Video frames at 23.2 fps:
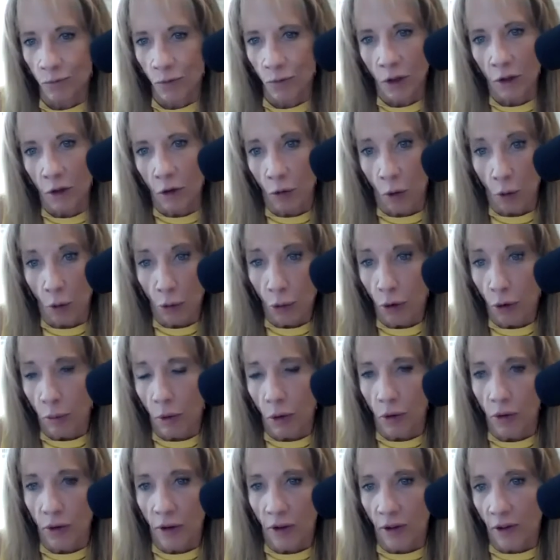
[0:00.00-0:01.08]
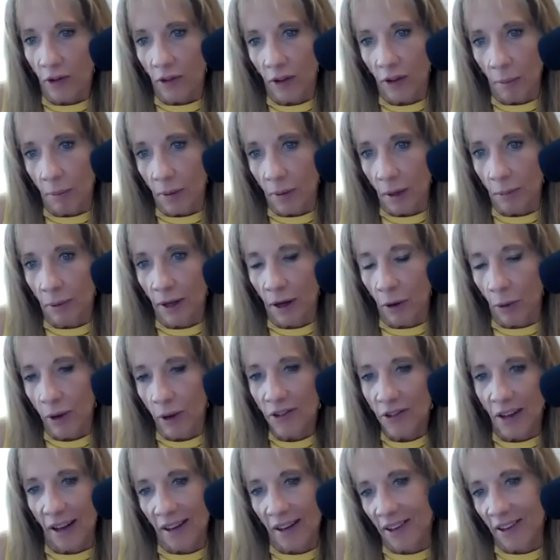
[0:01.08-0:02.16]
Growth hormone is a big player. We
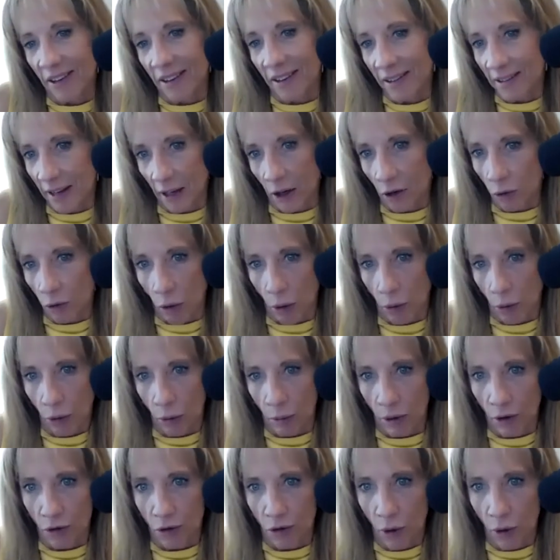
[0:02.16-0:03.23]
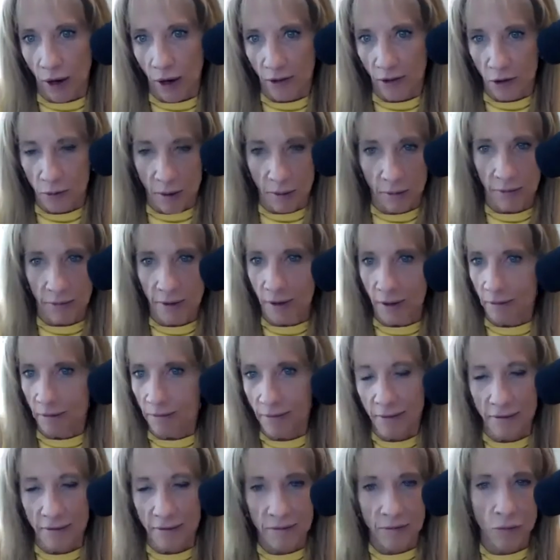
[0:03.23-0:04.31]
used to actually stick growth hormone in joints. Remember,
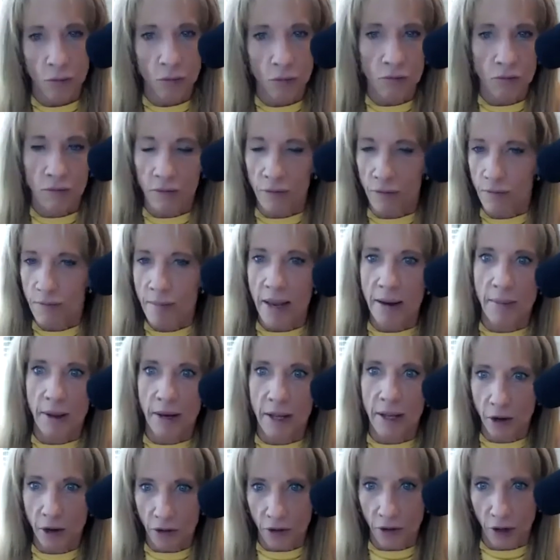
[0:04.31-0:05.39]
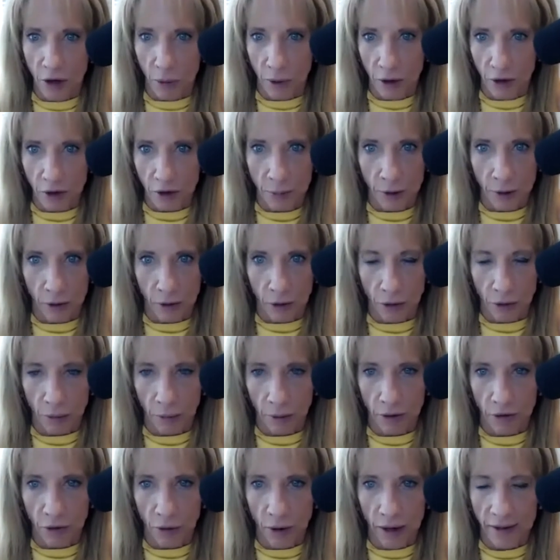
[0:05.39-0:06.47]
many years ago, we used to put growth
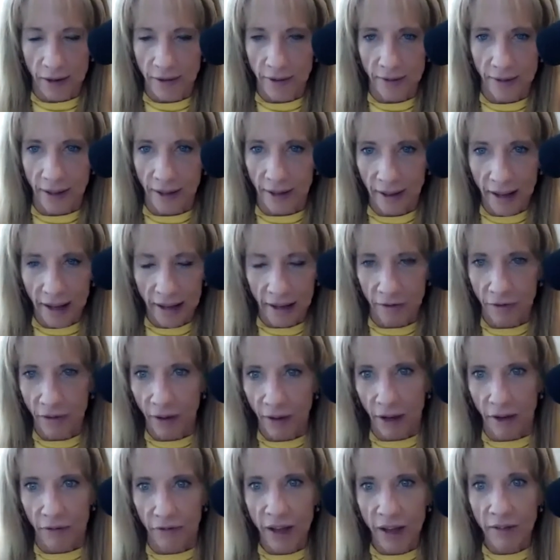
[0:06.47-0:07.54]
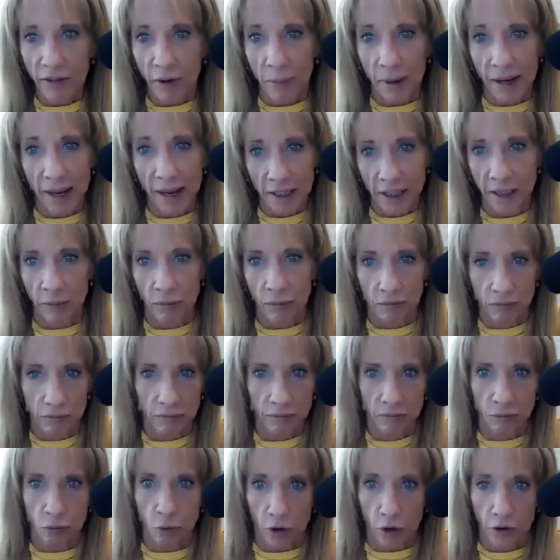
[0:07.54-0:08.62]
hormone in joints, and then it kind of fell out of favor, but it actually
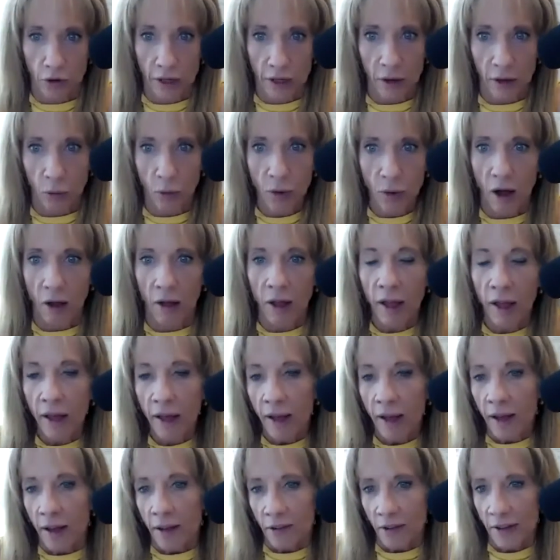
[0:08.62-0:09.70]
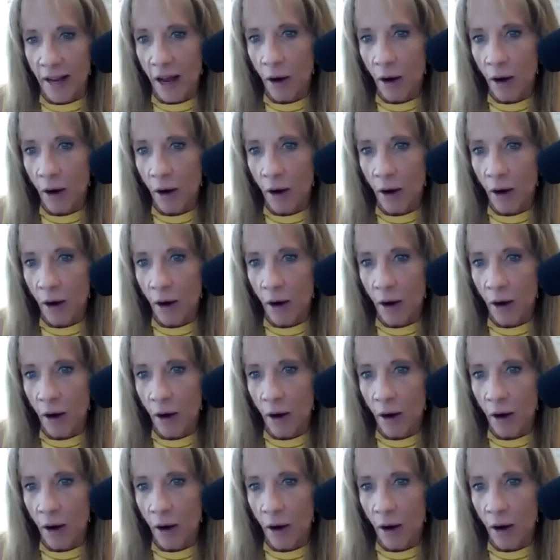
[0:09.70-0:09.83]
works kind of well. So now